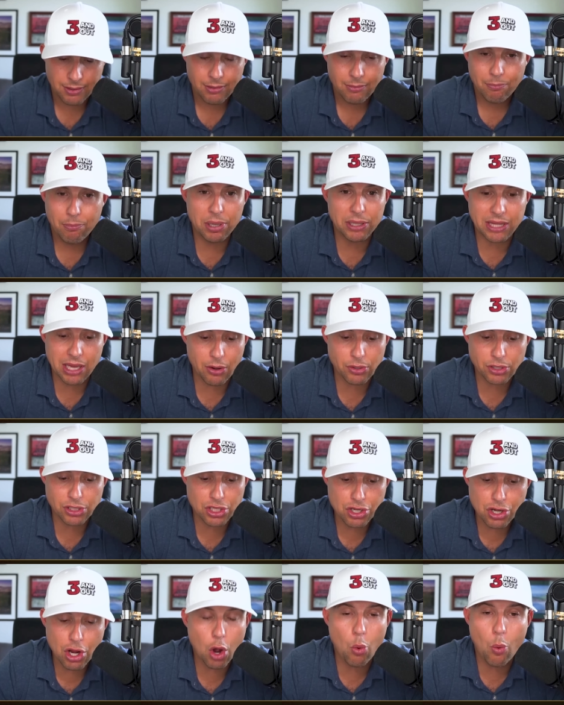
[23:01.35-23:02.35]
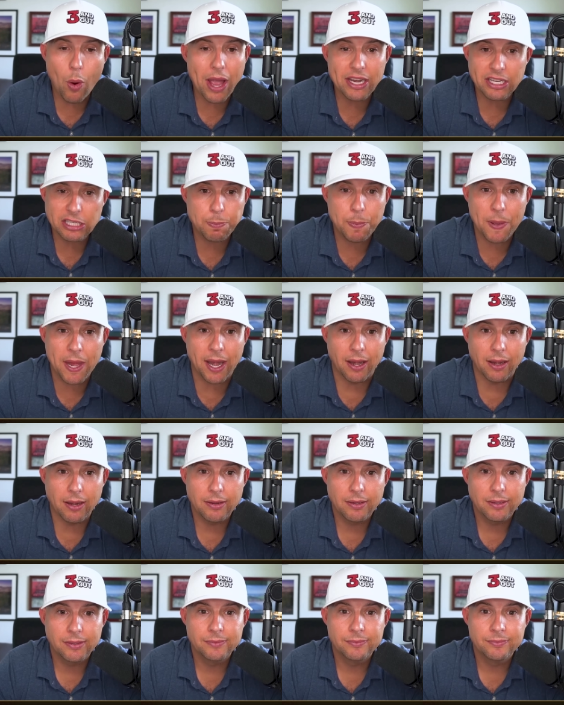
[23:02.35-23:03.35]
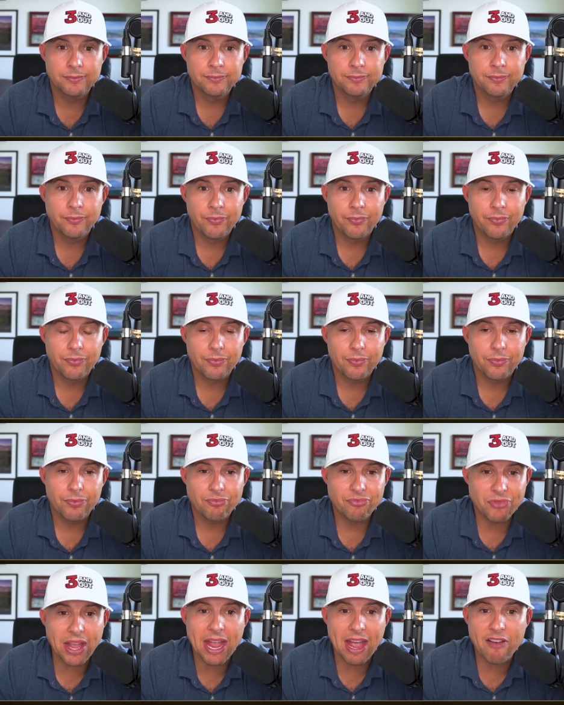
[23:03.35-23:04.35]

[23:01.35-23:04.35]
But there is no way to spin it. They